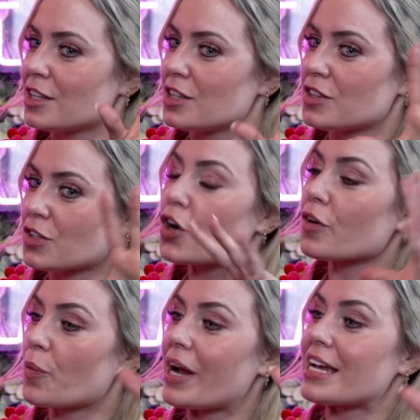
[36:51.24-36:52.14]
the
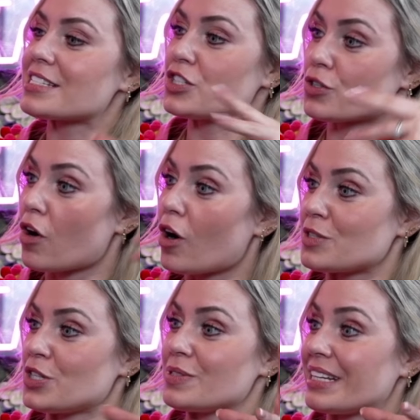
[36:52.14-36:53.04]
ways that you're
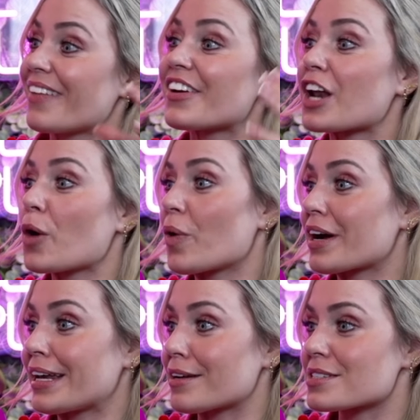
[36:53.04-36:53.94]
always using and they're not
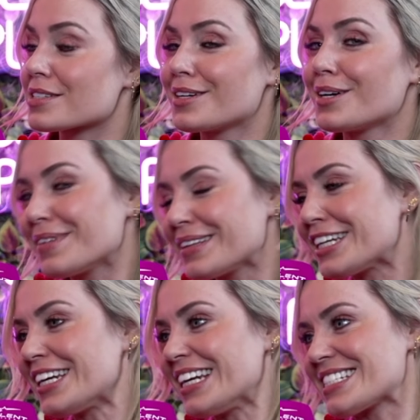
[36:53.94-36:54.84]
working out, well, then
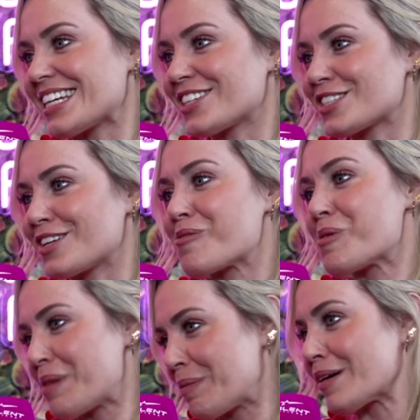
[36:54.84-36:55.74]
you need to say to yourself, well,
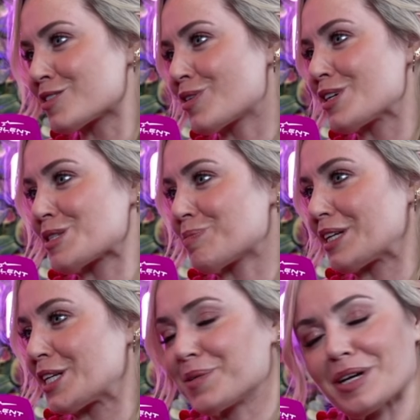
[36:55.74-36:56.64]
maybe I'll try something
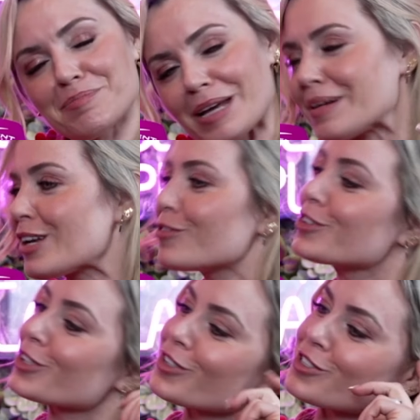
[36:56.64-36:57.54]
new. And maybe loving
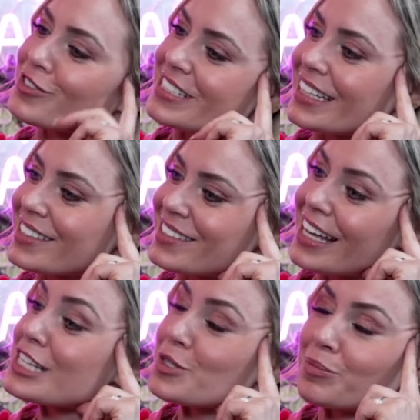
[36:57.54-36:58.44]
the country is
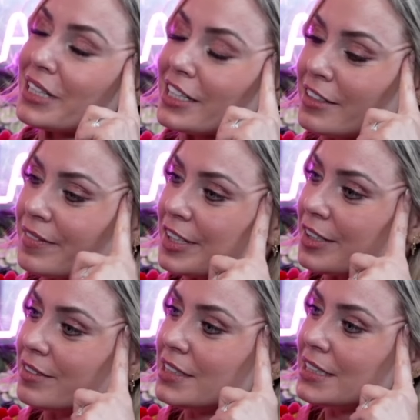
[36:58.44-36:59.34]
that's something new, you
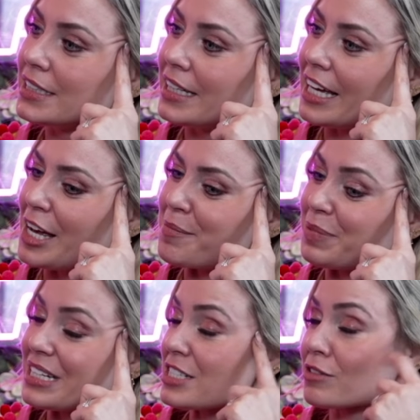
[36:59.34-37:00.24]
know.
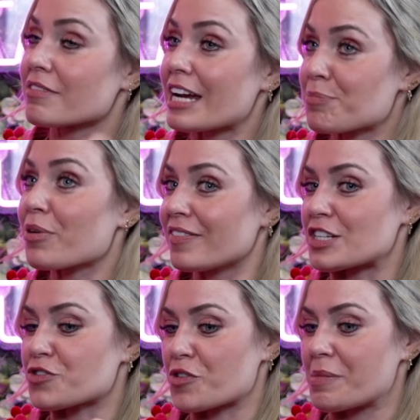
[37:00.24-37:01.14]
But it's a great
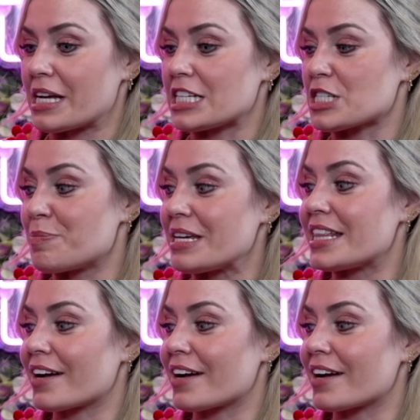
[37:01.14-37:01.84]
privilege for me to be there